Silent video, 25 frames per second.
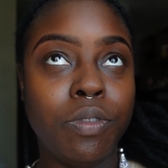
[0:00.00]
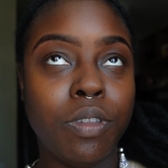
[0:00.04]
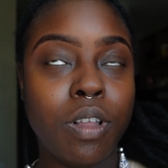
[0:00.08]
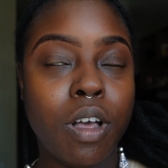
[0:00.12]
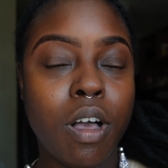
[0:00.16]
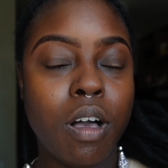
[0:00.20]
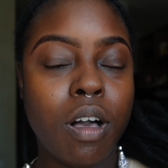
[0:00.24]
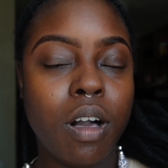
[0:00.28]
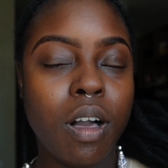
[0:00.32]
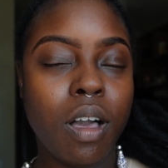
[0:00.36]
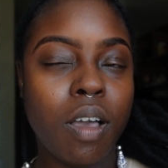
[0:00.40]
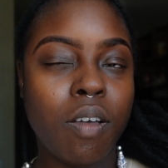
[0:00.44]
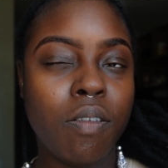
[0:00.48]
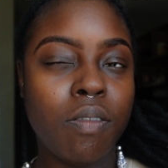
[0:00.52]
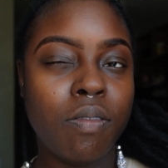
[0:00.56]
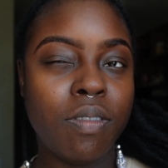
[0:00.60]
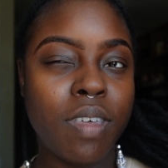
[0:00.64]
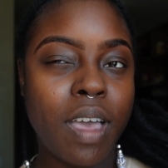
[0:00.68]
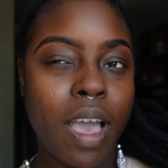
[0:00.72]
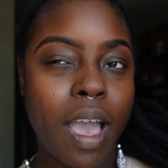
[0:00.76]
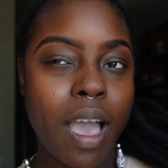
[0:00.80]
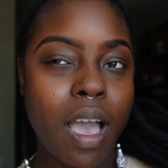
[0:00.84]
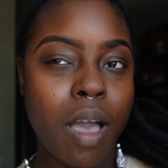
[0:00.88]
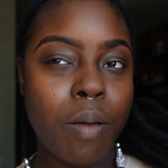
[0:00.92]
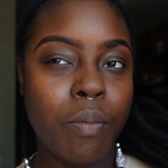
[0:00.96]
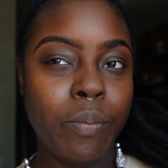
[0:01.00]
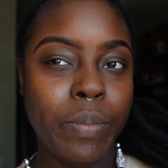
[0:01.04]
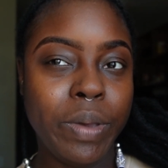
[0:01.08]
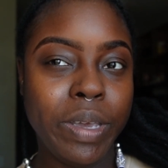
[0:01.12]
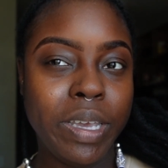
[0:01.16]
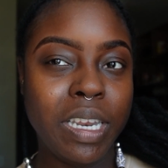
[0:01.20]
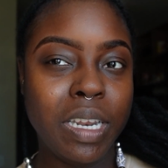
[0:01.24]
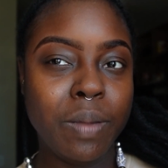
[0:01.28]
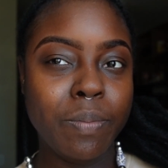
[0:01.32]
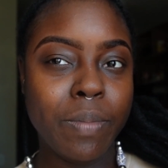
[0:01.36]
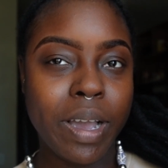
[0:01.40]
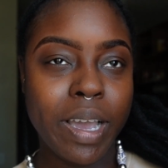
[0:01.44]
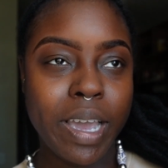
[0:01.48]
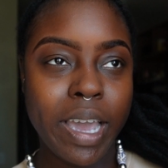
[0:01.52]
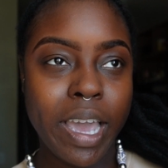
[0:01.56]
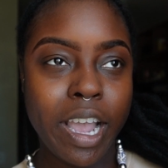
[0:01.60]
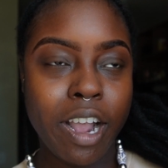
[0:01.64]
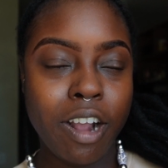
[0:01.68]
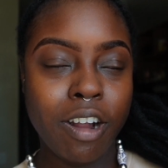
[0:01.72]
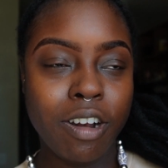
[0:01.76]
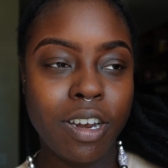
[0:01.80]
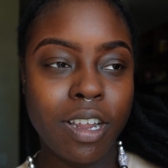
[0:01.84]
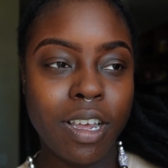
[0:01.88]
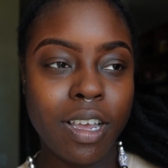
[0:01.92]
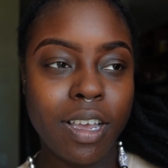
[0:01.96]
vlog of that. I'm going to be getting my
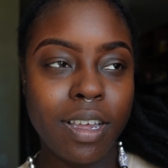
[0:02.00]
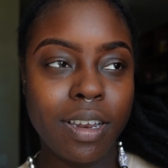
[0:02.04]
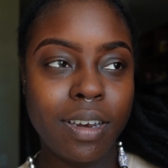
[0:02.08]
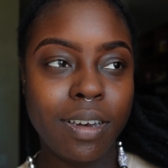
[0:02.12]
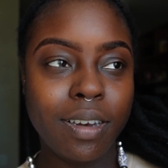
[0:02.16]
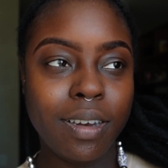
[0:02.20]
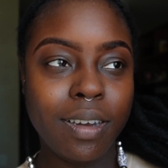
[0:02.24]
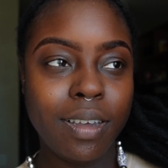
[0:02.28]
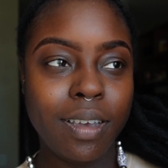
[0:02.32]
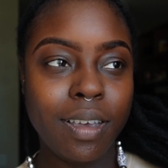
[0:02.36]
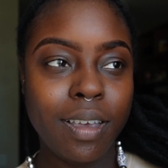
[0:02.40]
hair done.